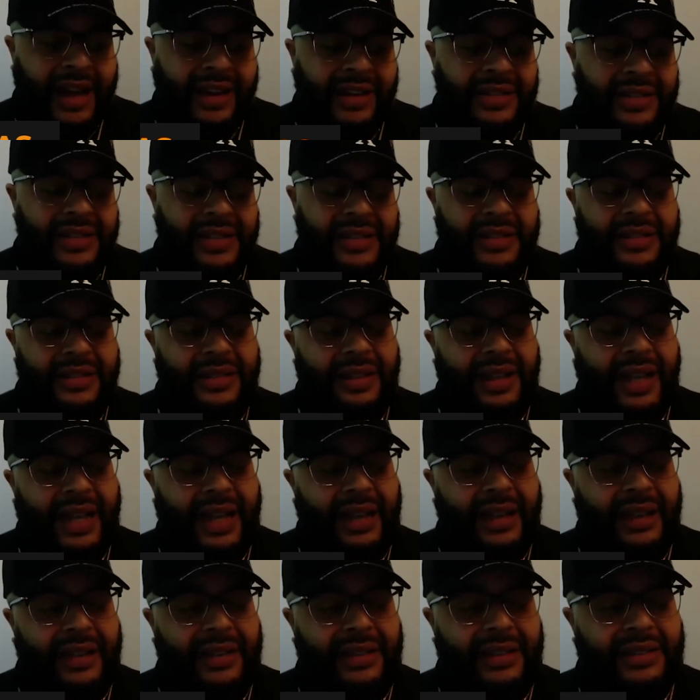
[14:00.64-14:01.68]
to just
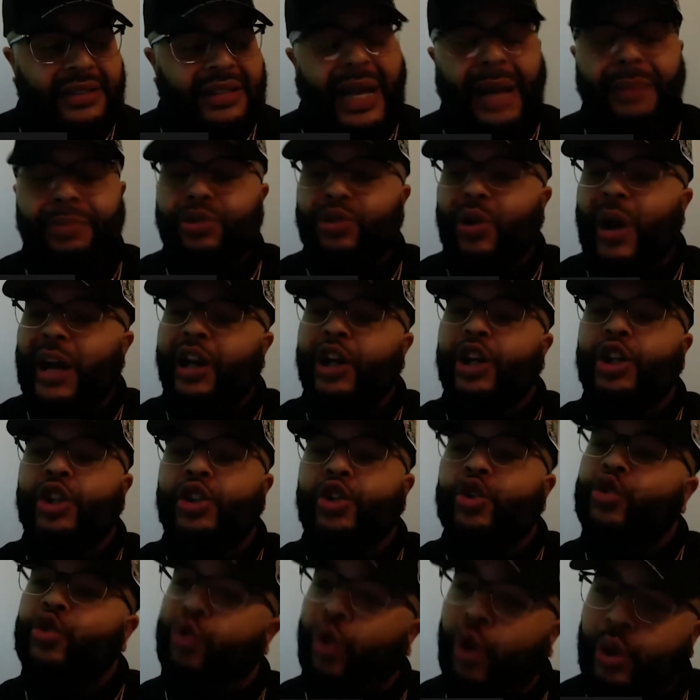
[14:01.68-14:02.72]
like stop trying to
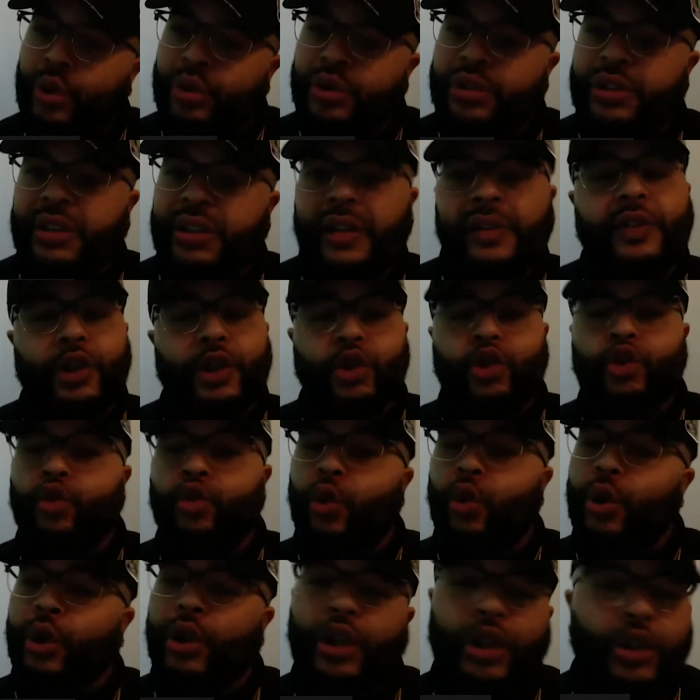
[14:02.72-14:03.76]
control stuff,
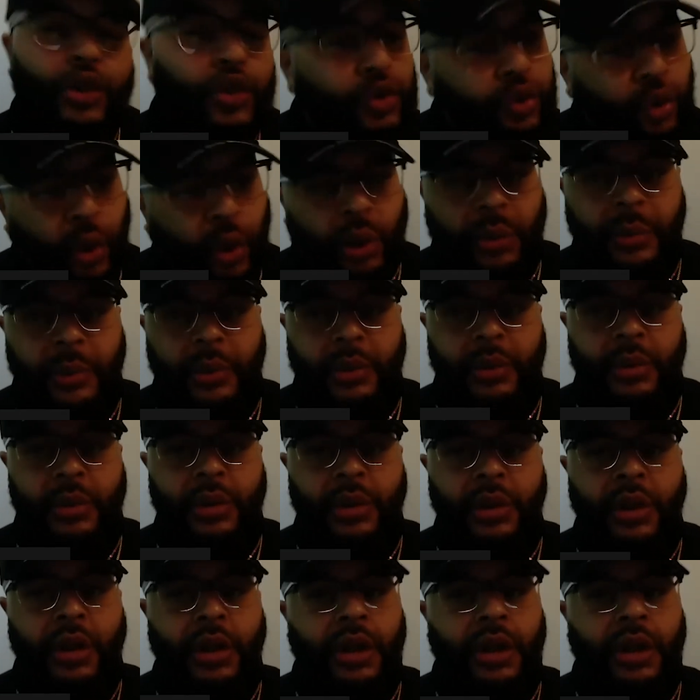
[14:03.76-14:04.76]
control the controllable,